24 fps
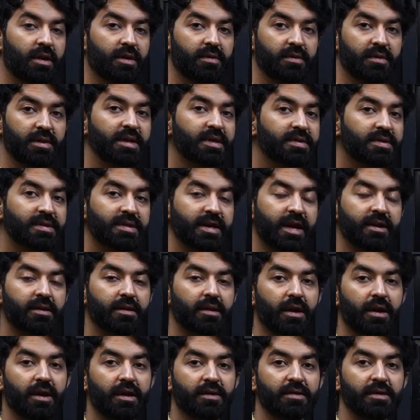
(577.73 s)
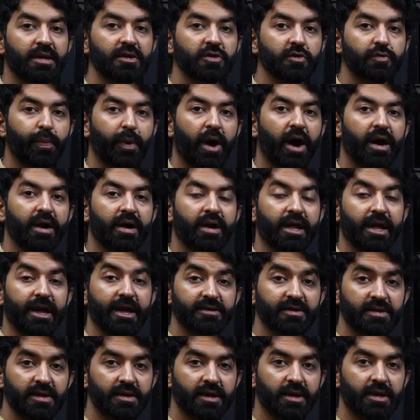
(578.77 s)
this part,
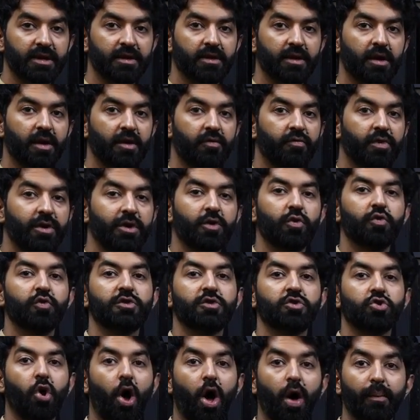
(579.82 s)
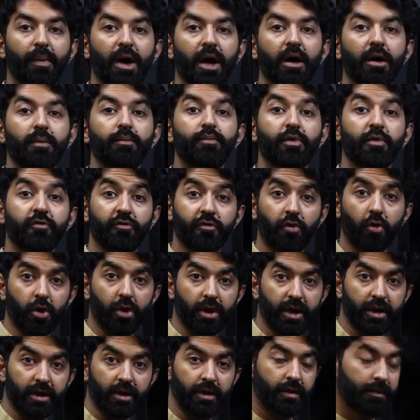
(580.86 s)
isn't it, we use comma before
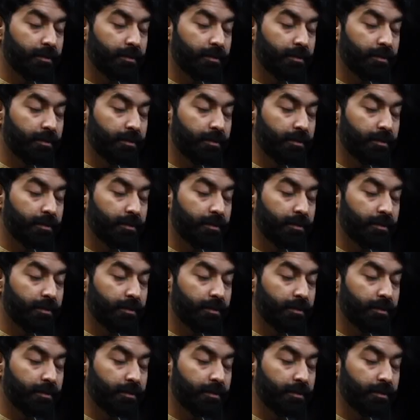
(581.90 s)
it.